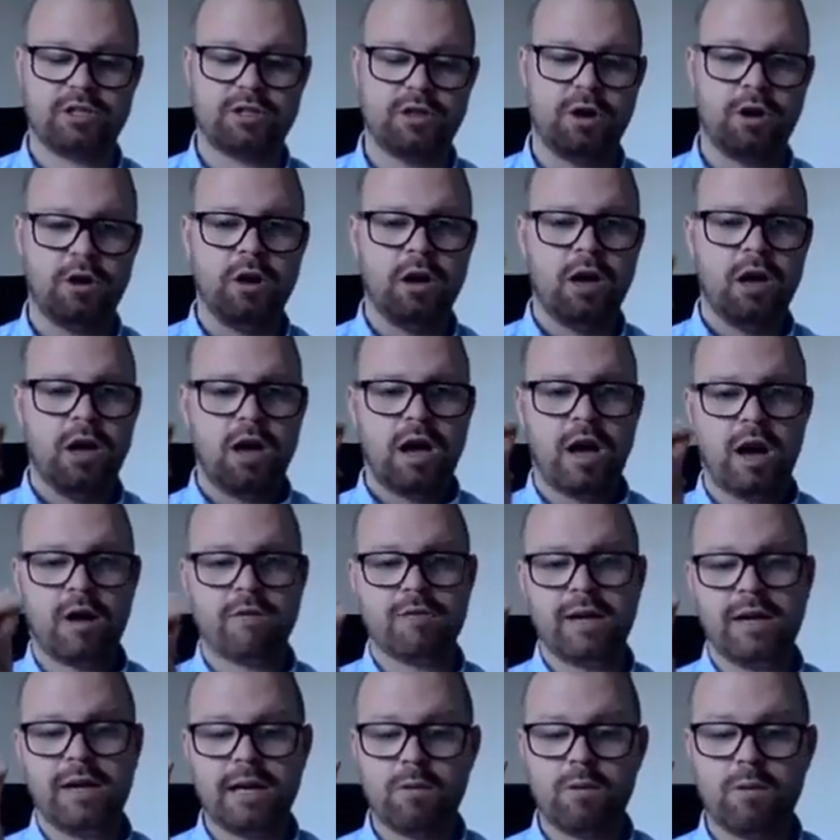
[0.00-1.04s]
So I
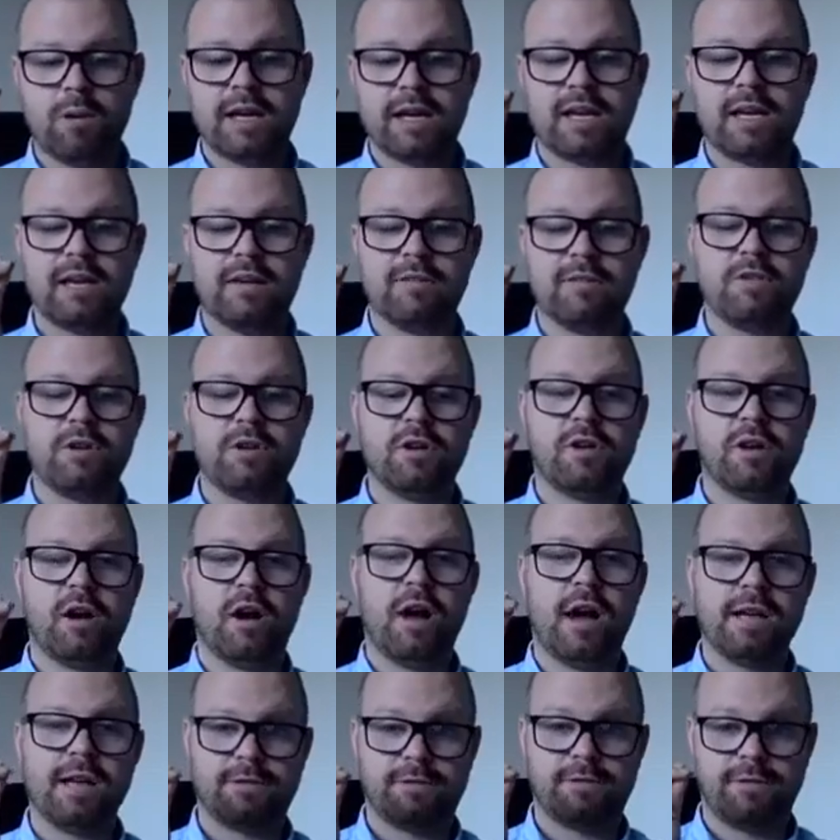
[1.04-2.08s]
really want to give you
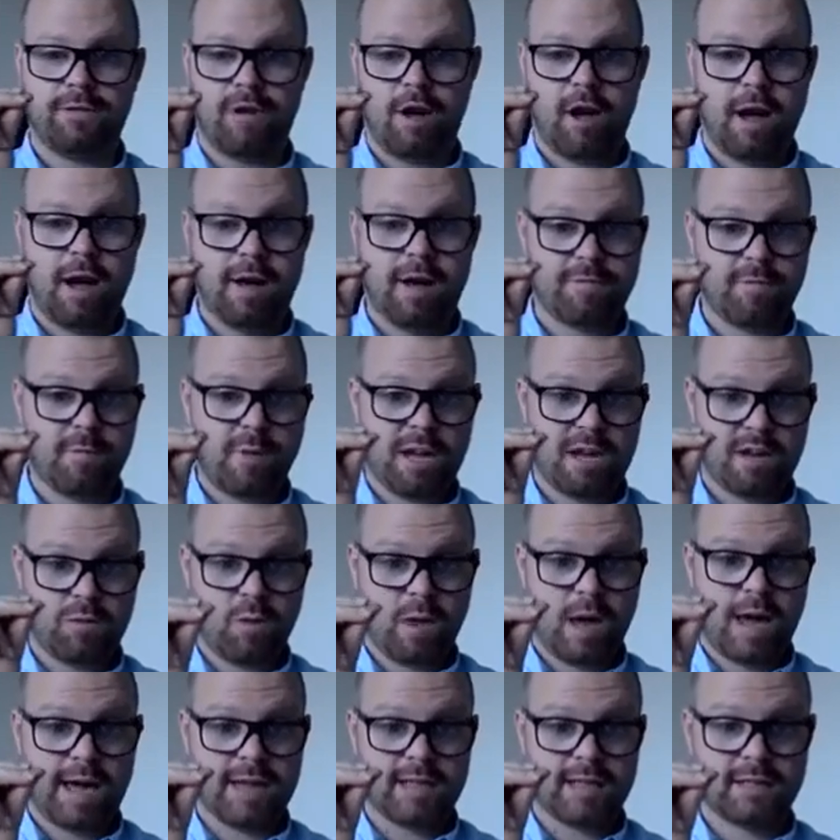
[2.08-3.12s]
guys 5 main
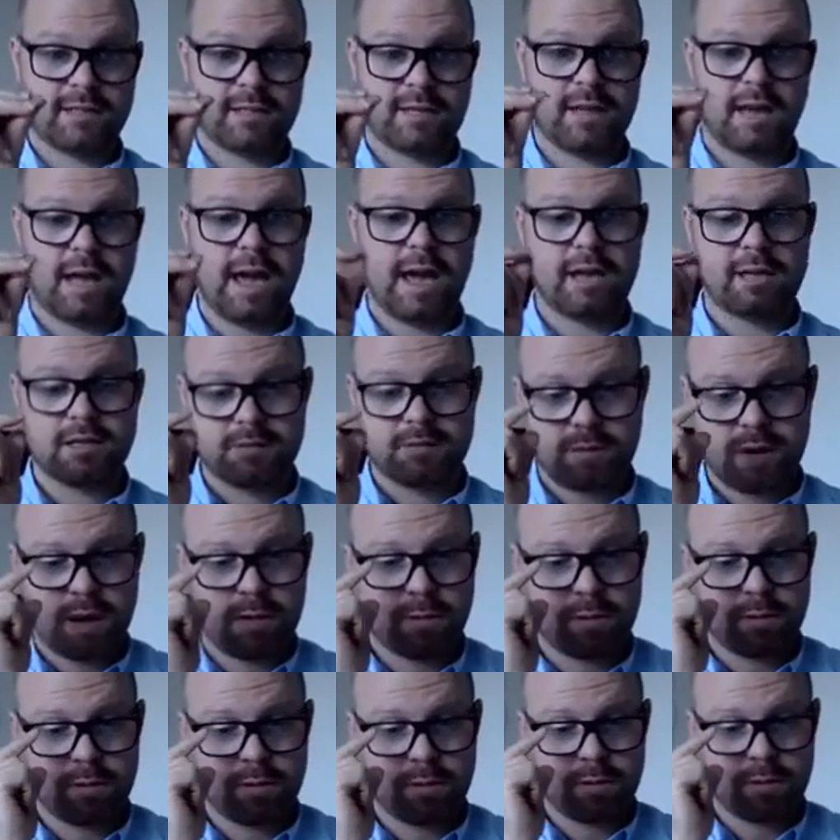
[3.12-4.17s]
ways today to be
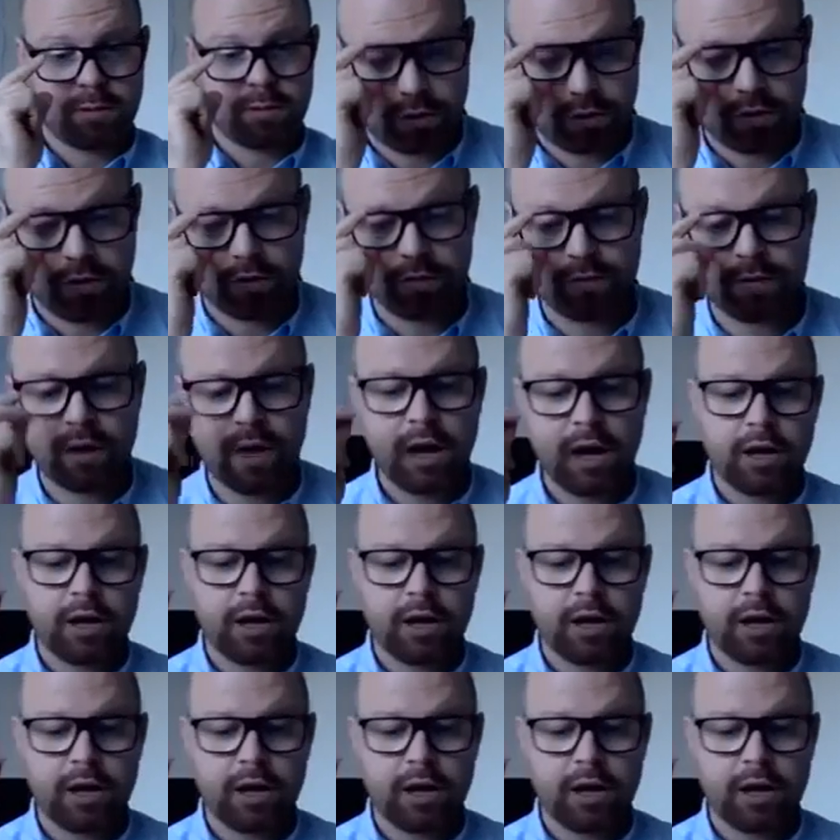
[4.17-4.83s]
able to improve